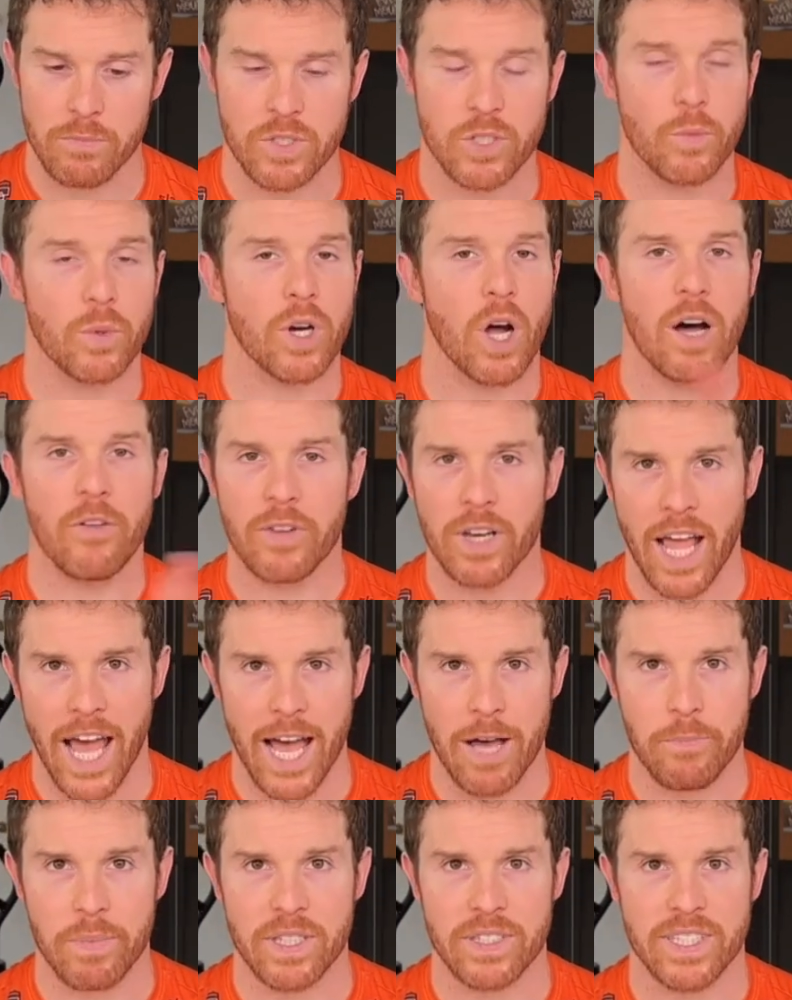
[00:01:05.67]
So what often
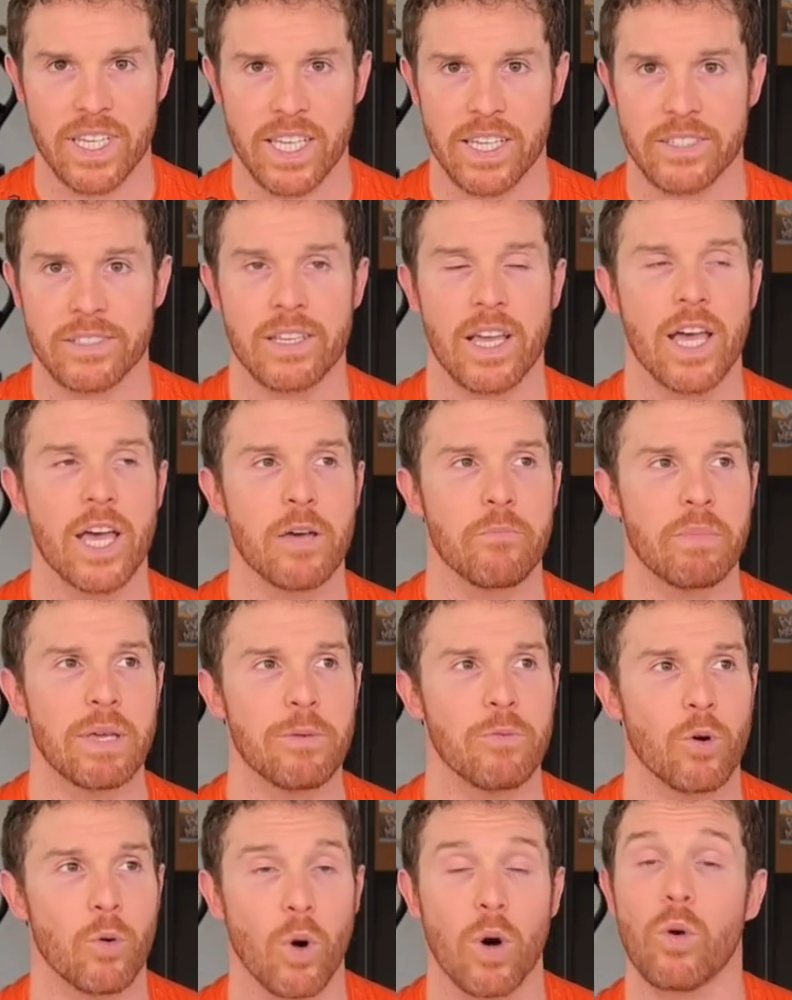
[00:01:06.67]
happens is
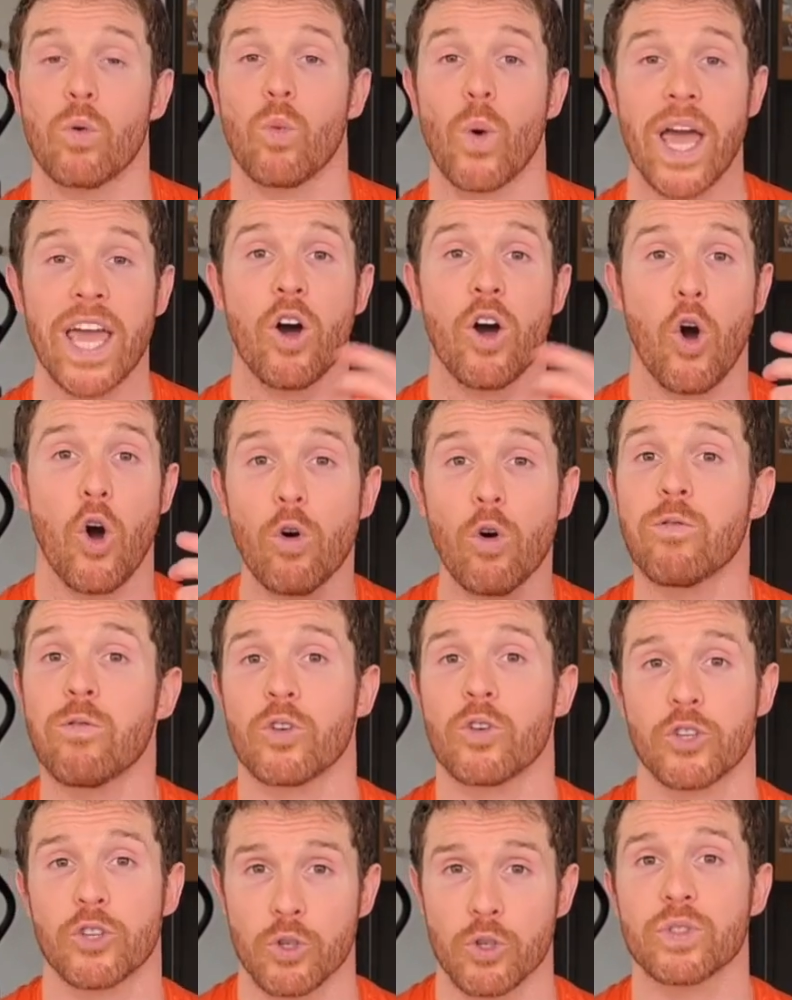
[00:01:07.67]
people will way
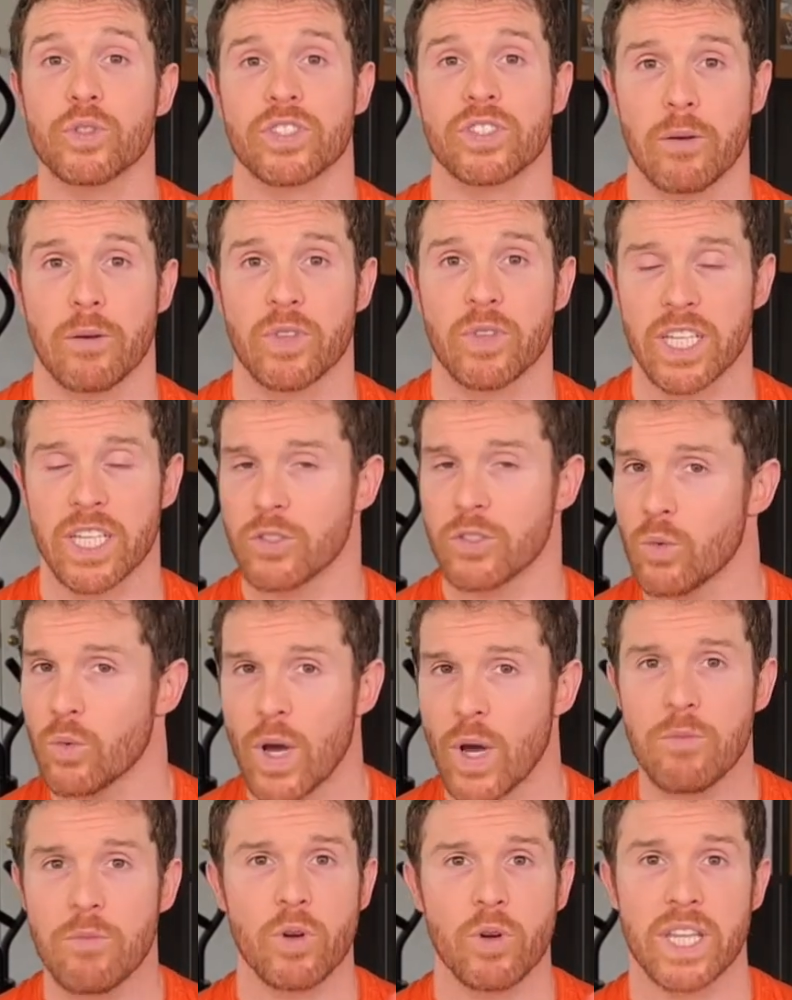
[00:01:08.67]
overdo something, do
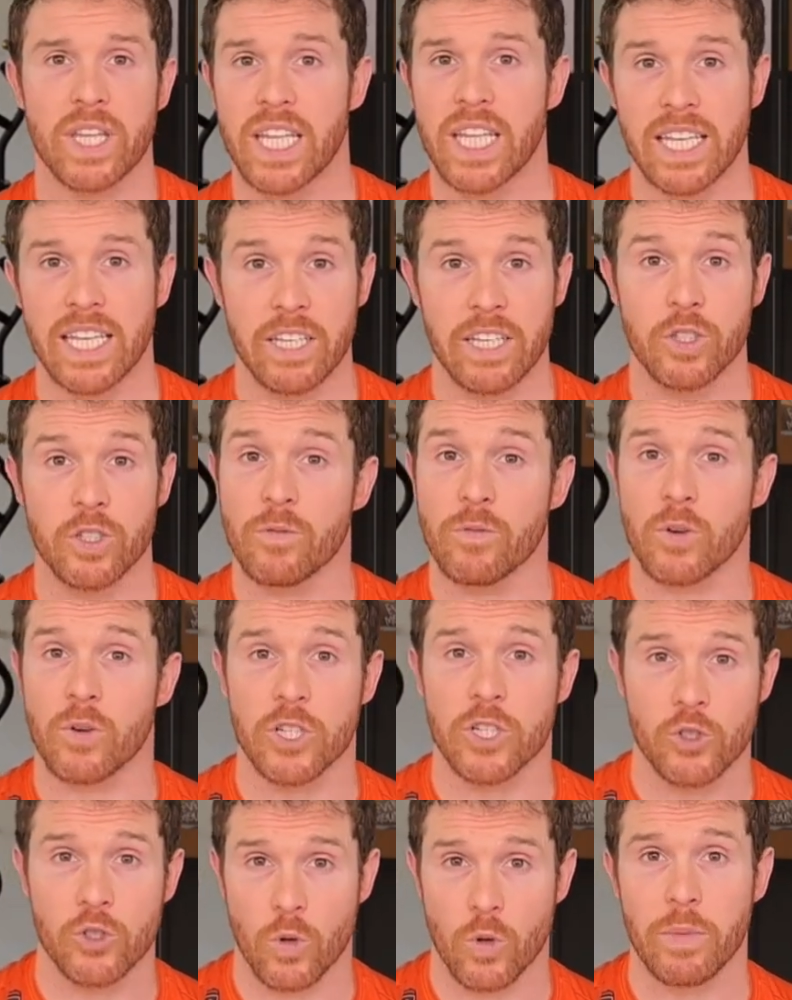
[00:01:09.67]
way more than they need to for
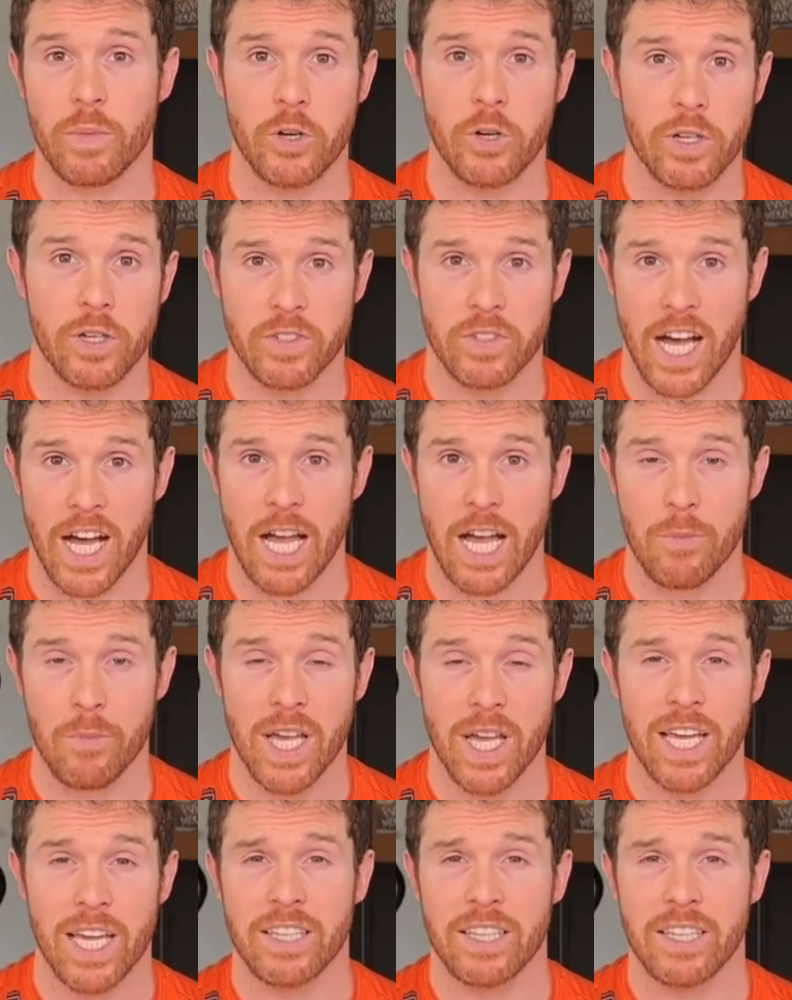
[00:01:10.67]
a short period of time,